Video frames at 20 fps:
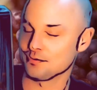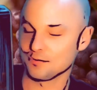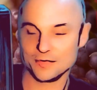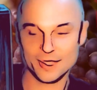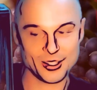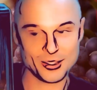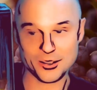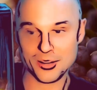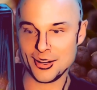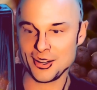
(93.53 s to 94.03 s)

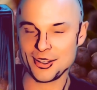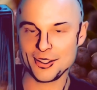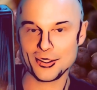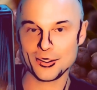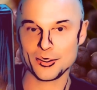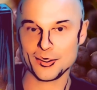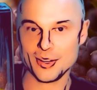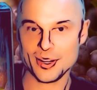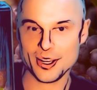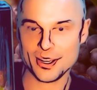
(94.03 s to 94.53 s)
It's hard to
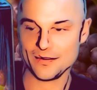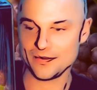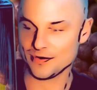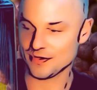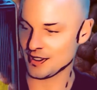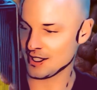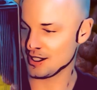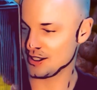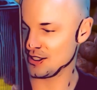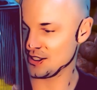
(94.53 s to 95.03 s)
describe.
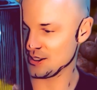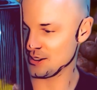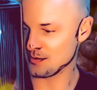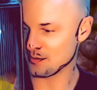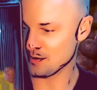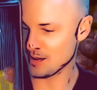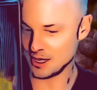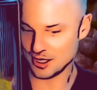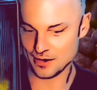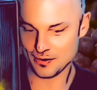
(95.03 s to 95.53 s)
It just
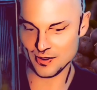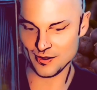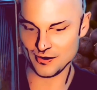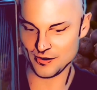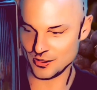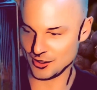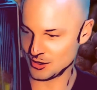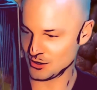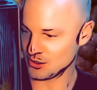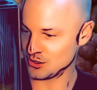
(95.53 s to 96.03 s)
makes me
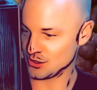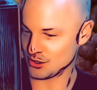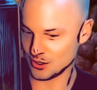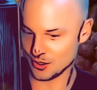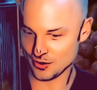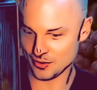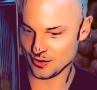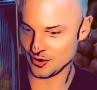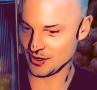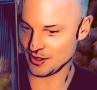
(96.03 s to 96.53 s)
feel
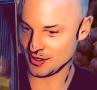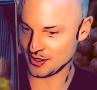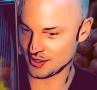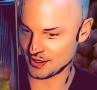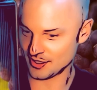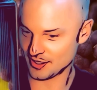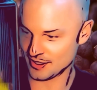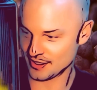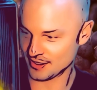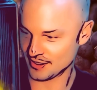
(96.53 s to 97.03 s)
so good.
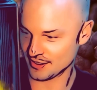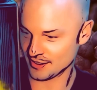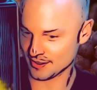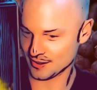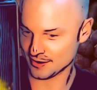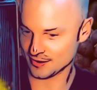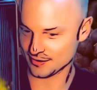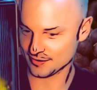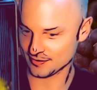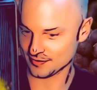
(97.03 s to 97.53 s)

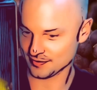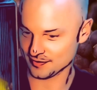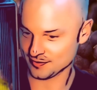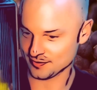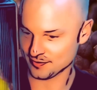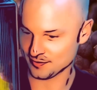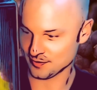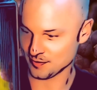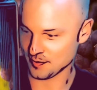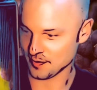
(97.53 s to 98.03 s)

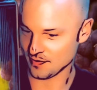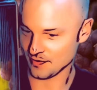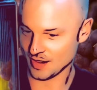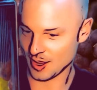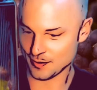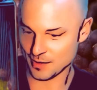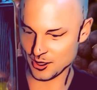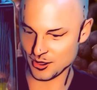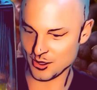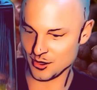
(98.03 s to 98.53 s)

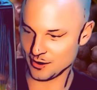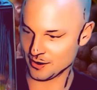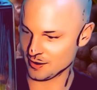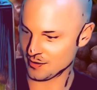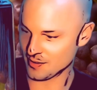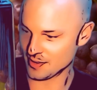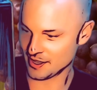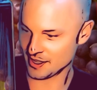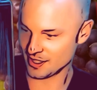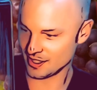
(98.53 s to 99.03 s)
I'm not the only
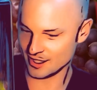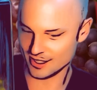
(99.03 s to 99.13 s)
one.